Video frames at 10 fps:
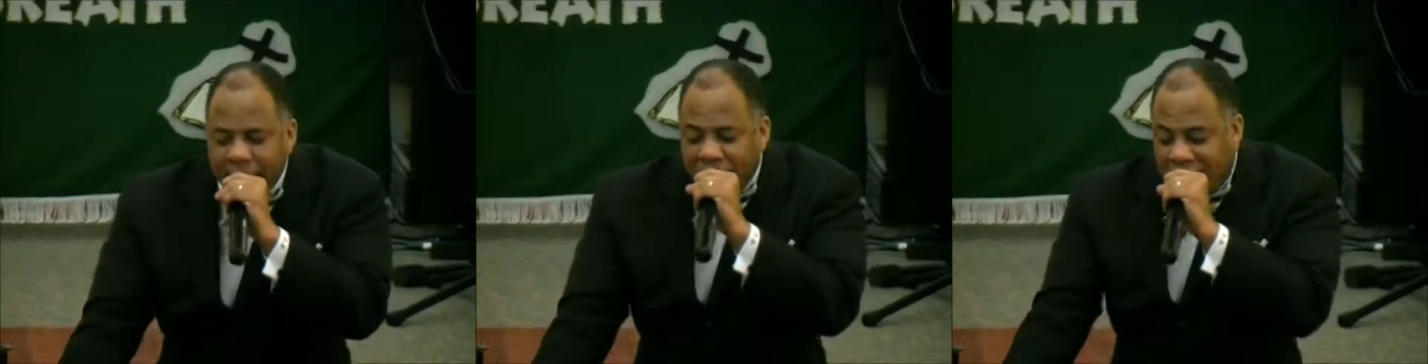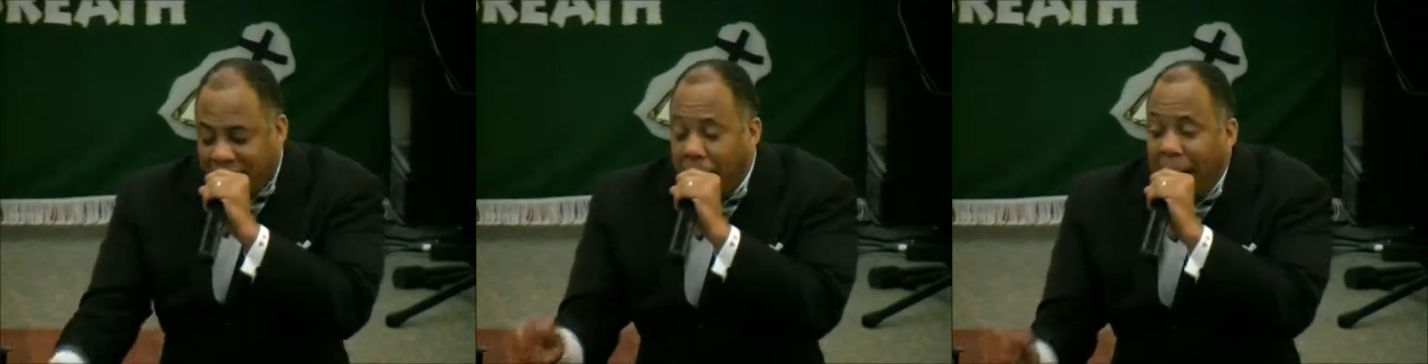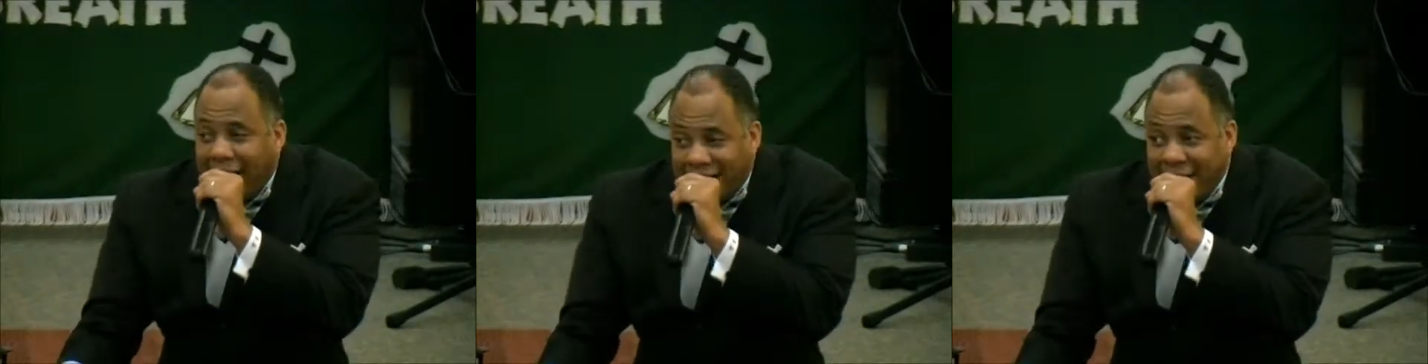
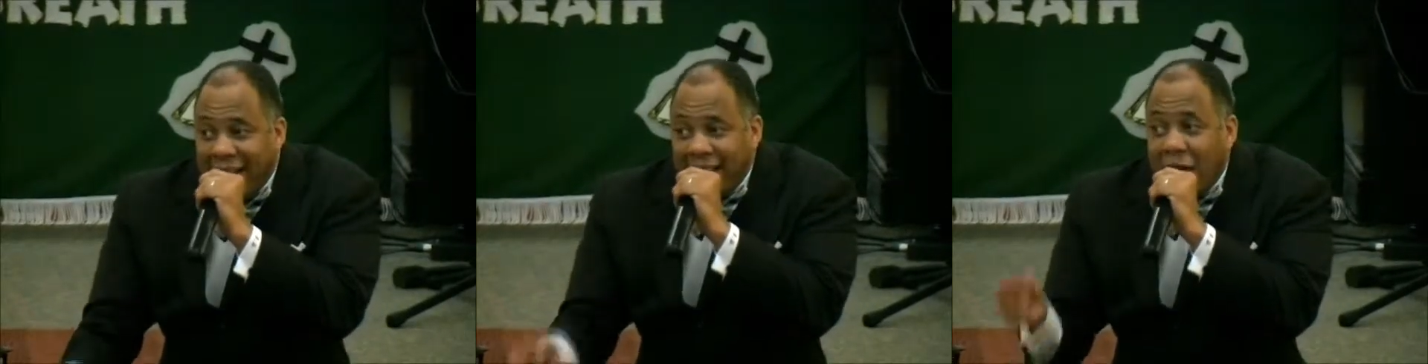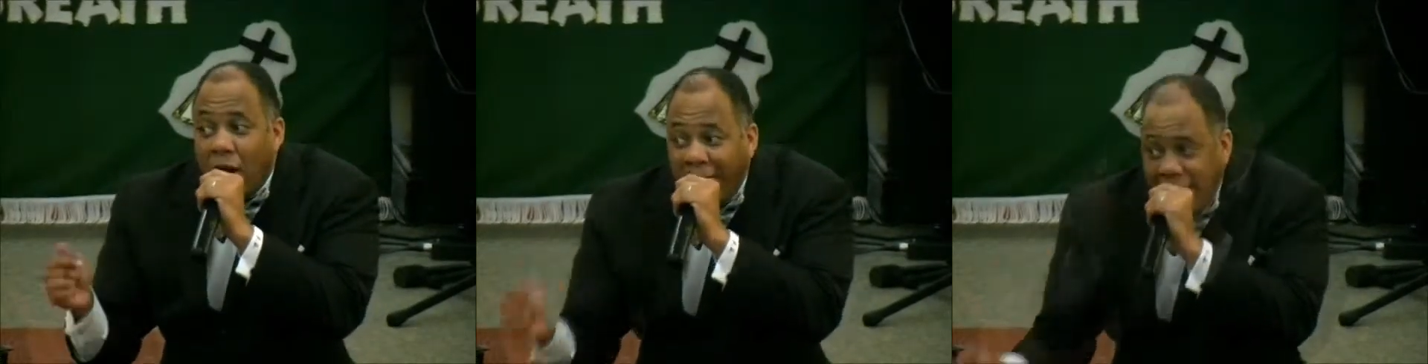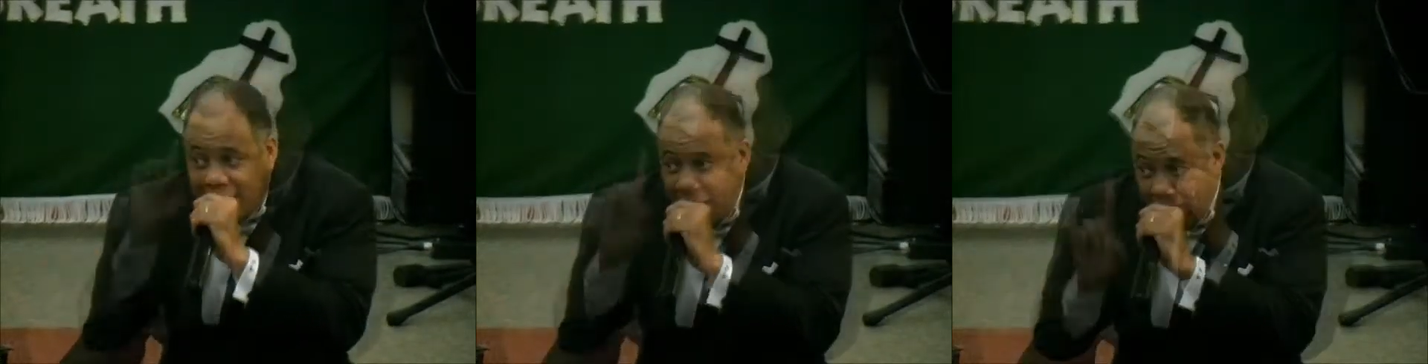Somebody say, don't let go.